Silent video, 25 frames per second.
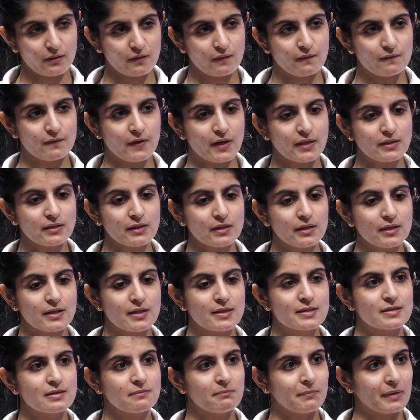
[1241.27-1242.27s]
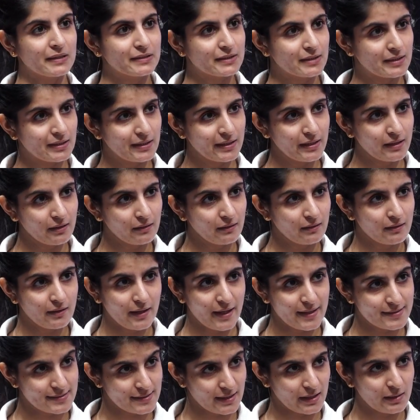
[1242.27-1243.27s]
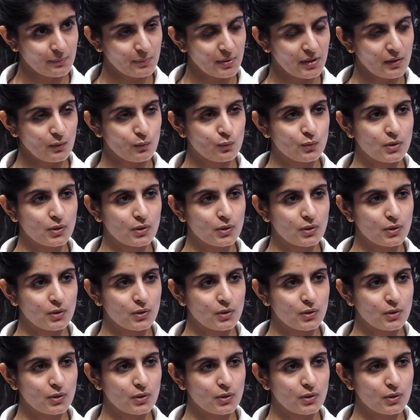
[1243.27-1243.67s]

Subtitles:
One is a monthly SIP,